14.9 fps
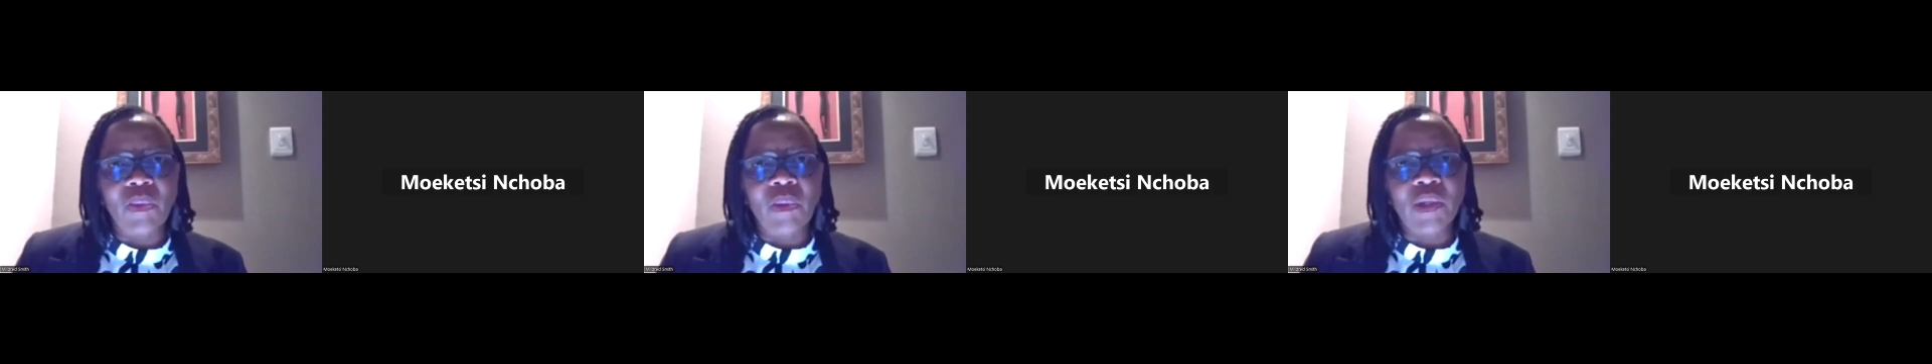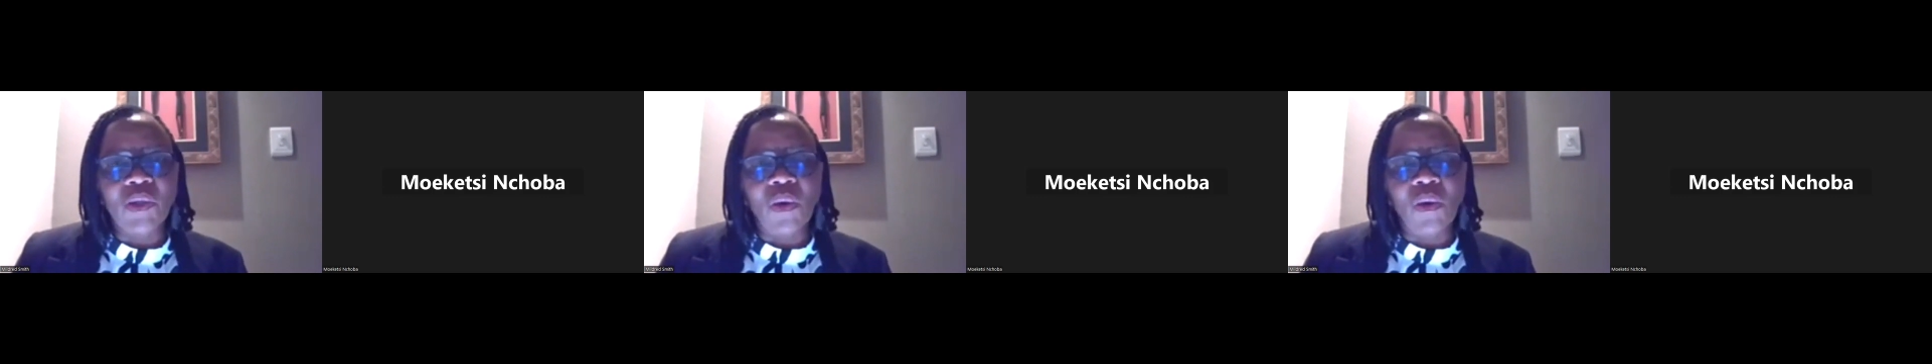
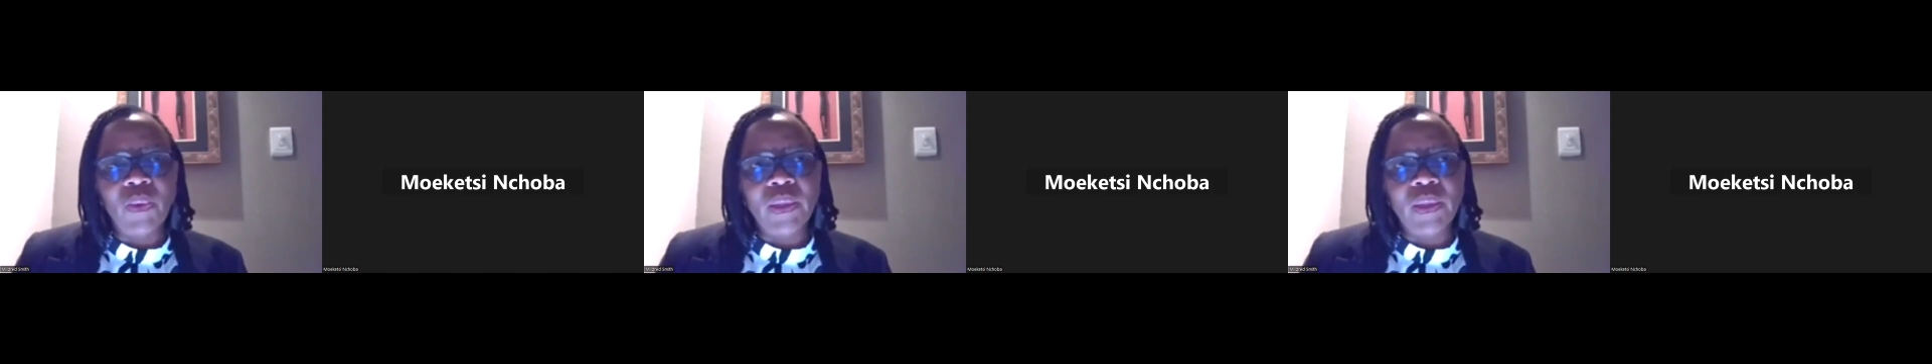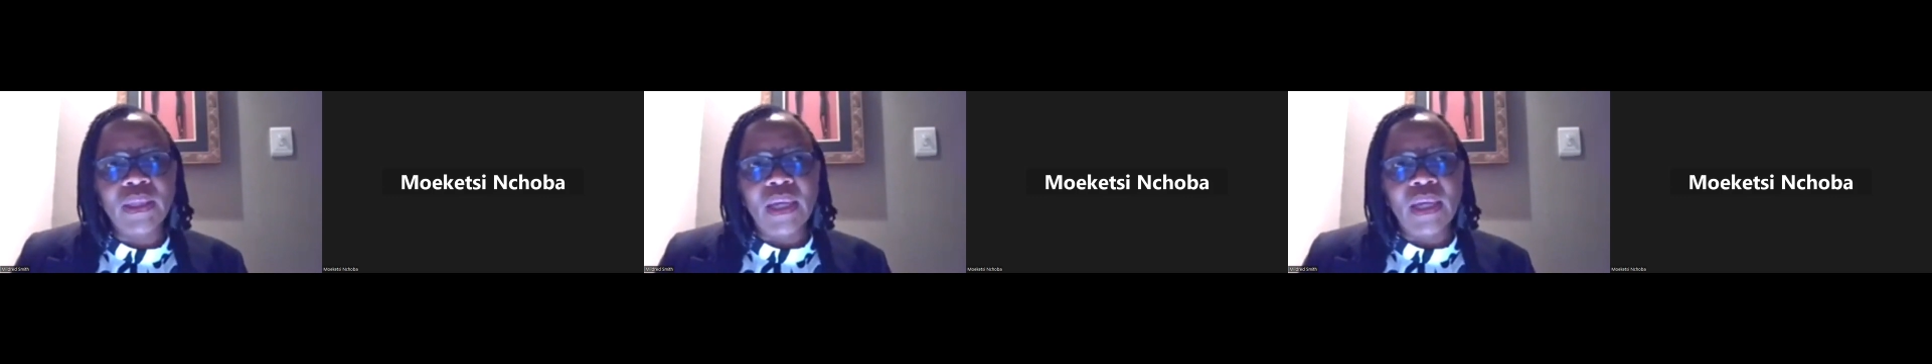always
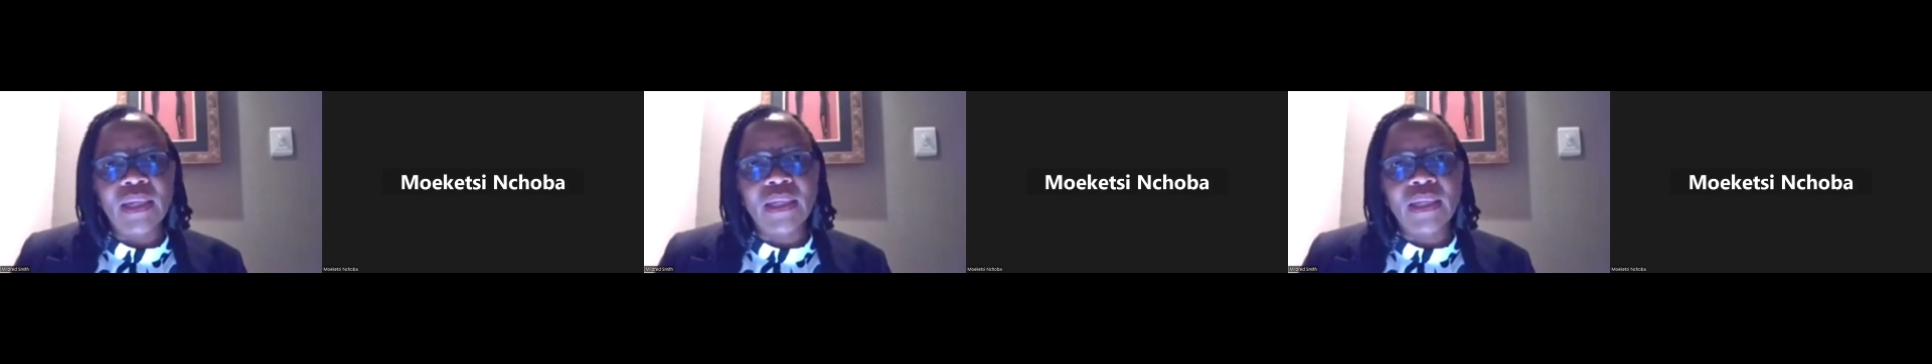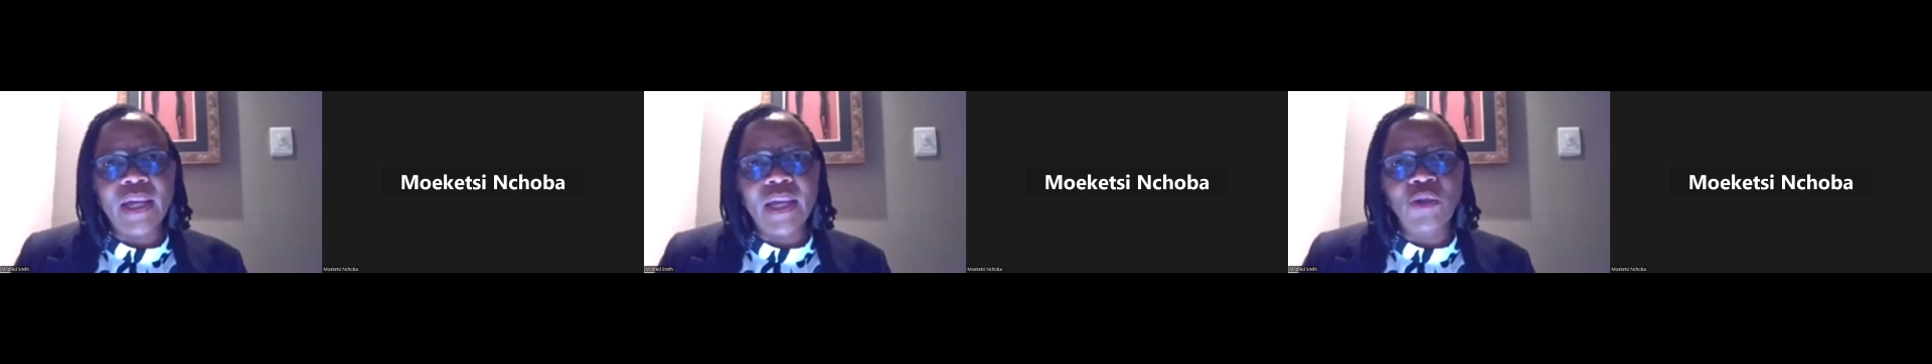try
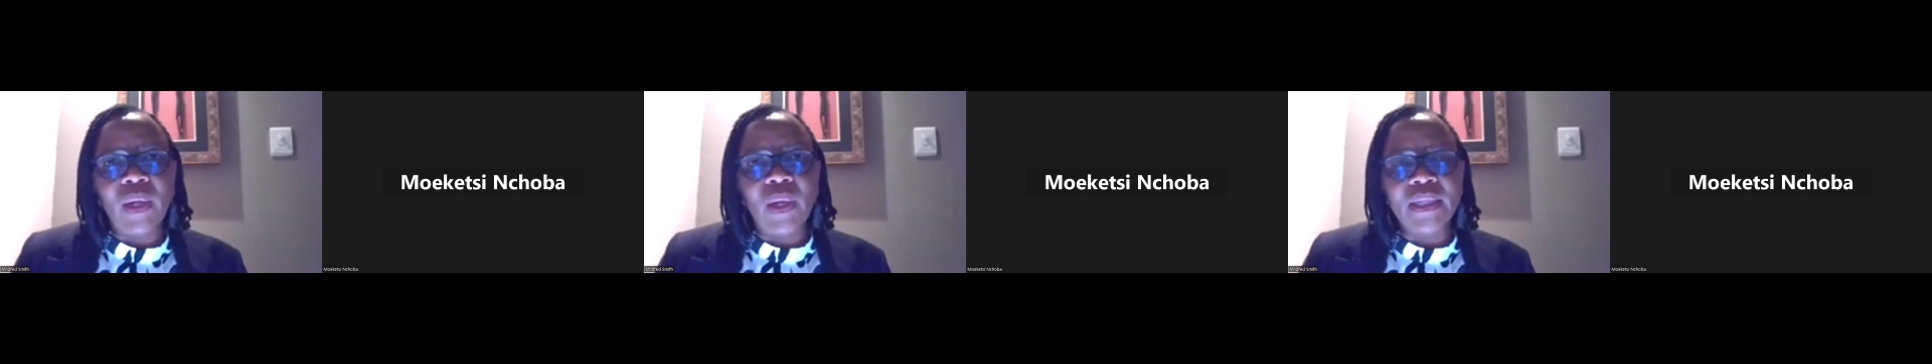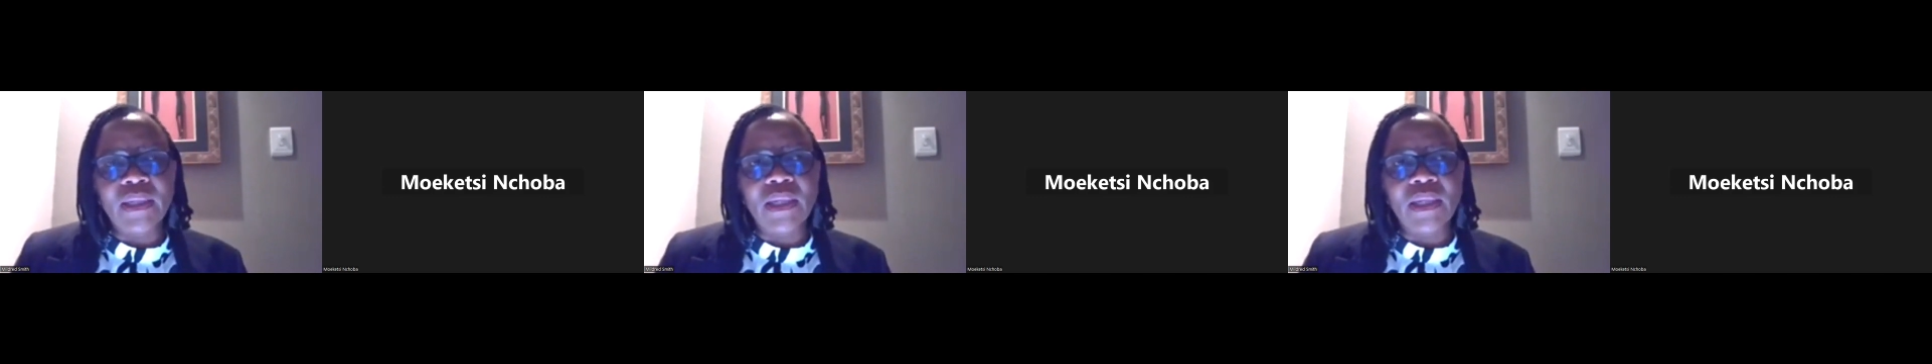to understand,